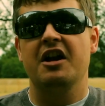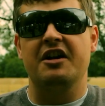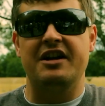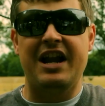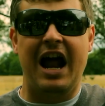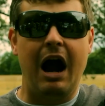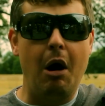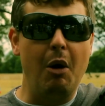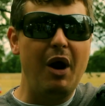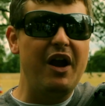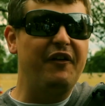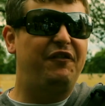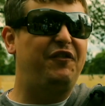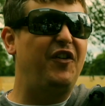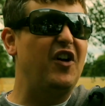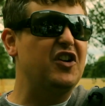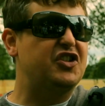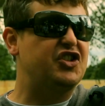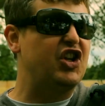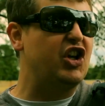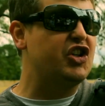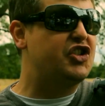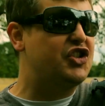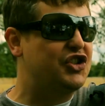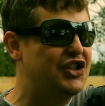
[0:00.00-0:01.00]
Now, if a
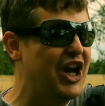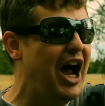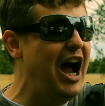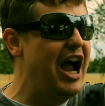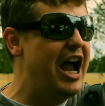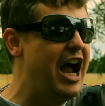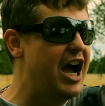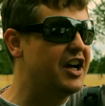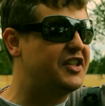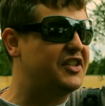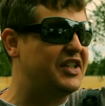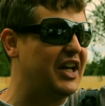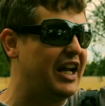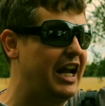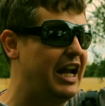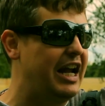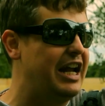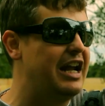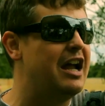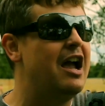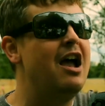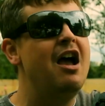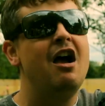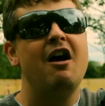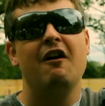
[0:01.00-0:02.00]

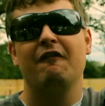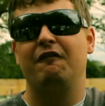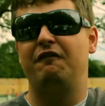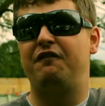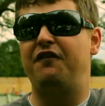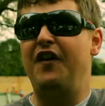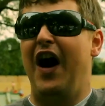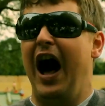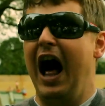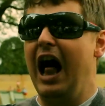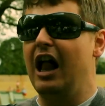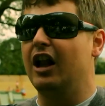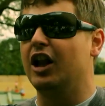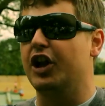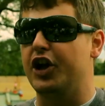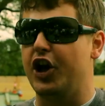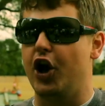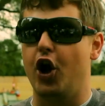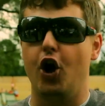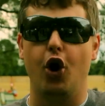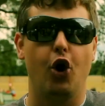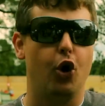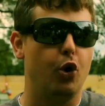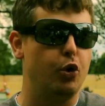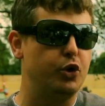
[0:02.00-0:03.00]
society
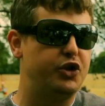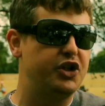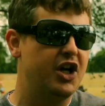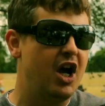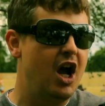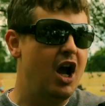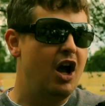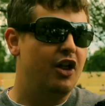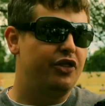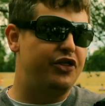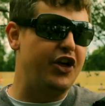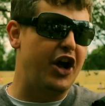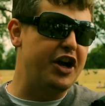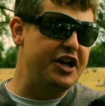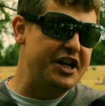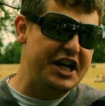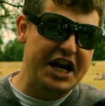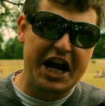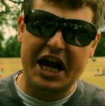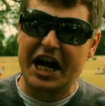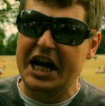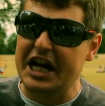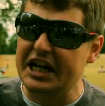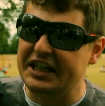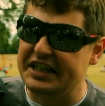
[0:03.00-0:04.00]
valued the
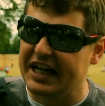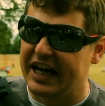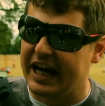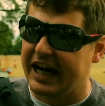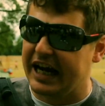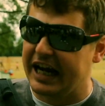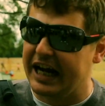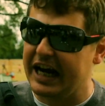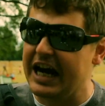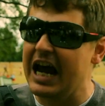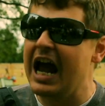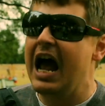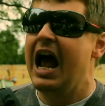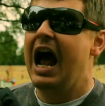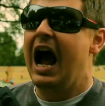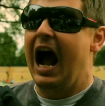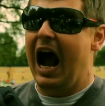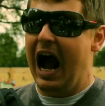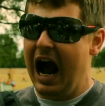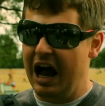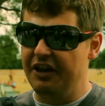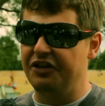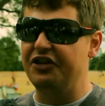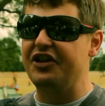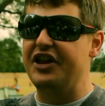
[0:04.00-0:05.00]
needy
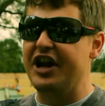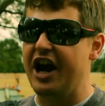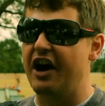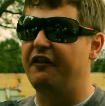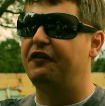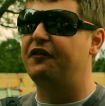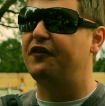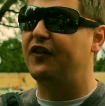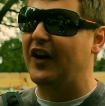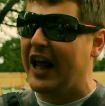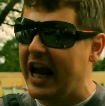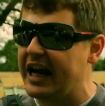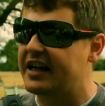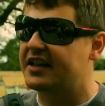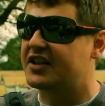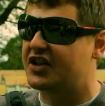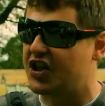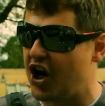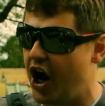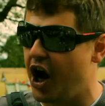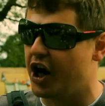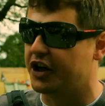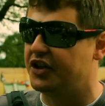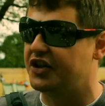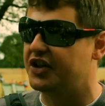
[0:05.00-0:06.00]
and the
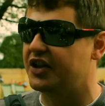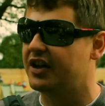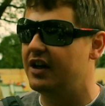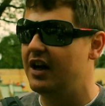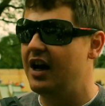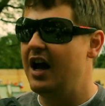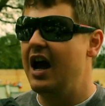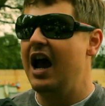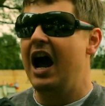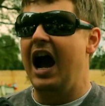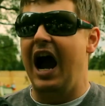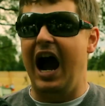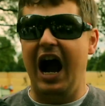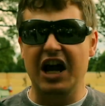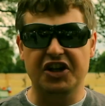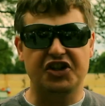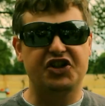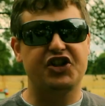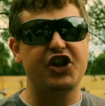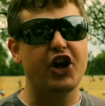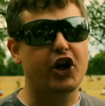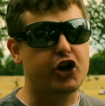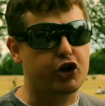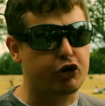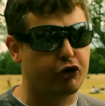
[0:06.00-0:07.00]
afflicted as
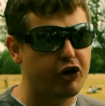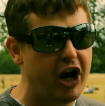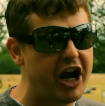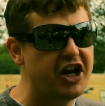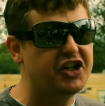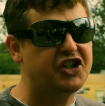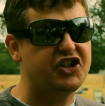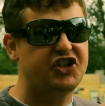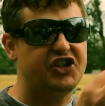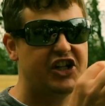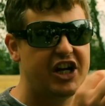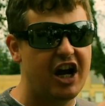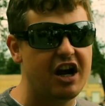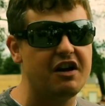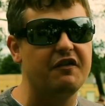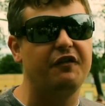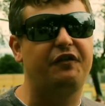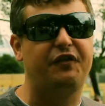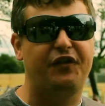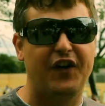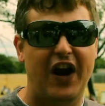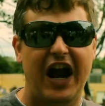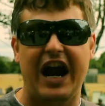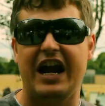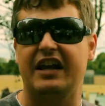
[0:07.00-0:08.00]
the Christian
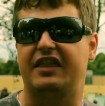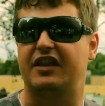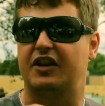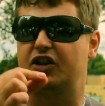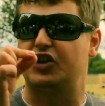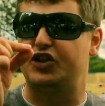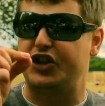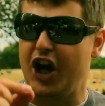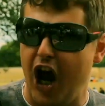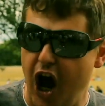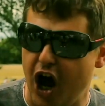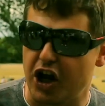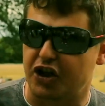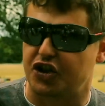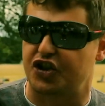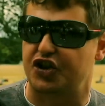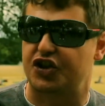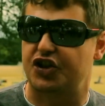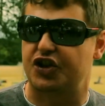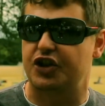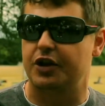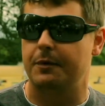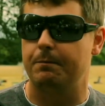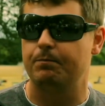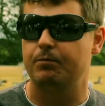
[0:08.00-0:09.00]
faith
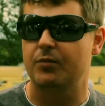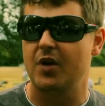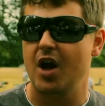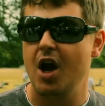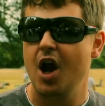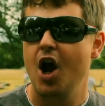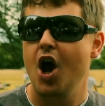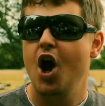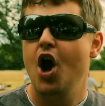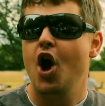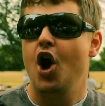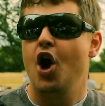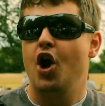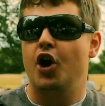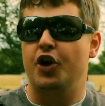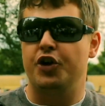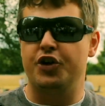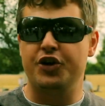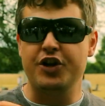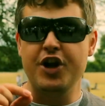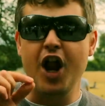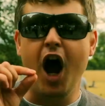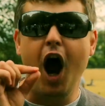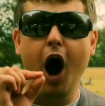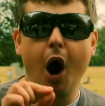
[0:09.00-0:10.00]
does,
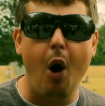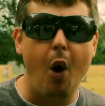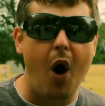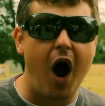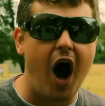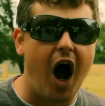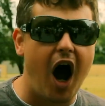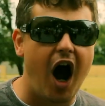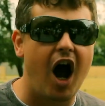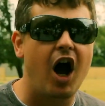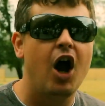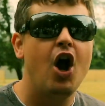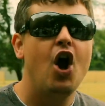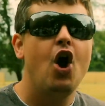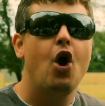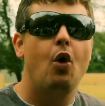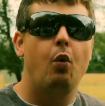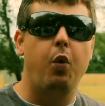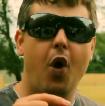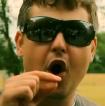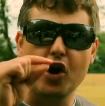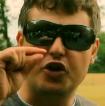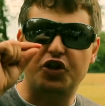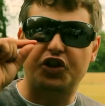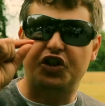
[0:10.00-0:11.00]
Noah
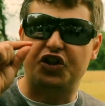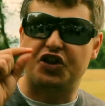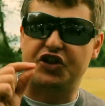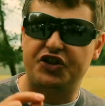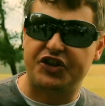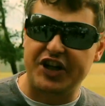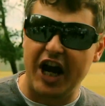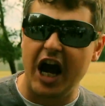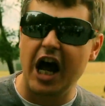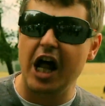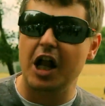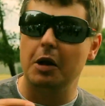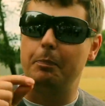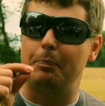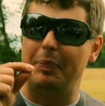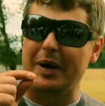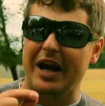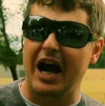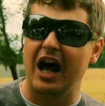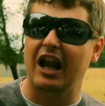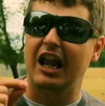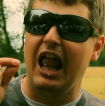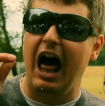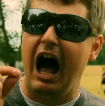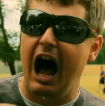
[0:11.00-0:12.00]
would still be
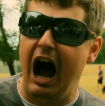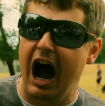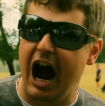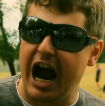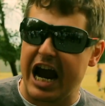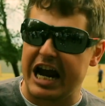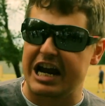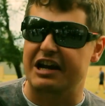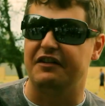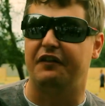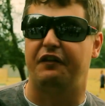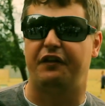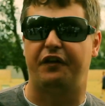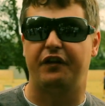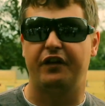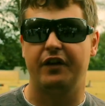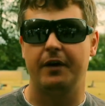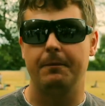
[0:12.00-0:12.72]
alive,